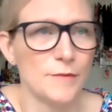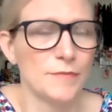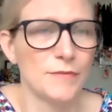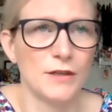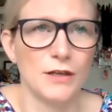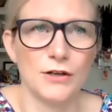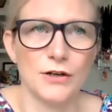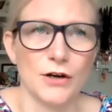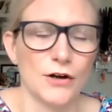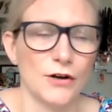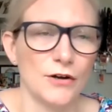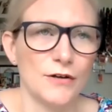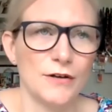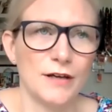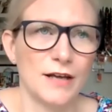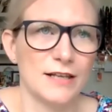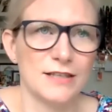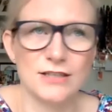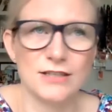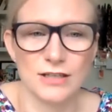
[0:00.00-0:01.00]
you know,
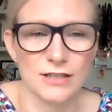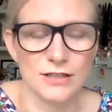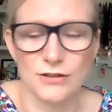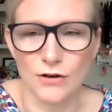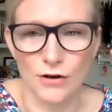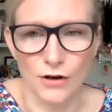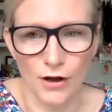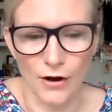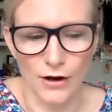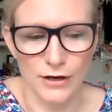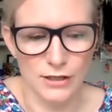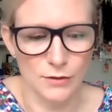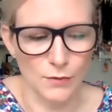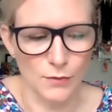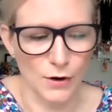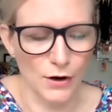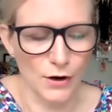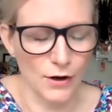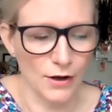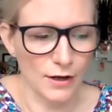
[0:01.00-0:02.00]
it's just not going to work.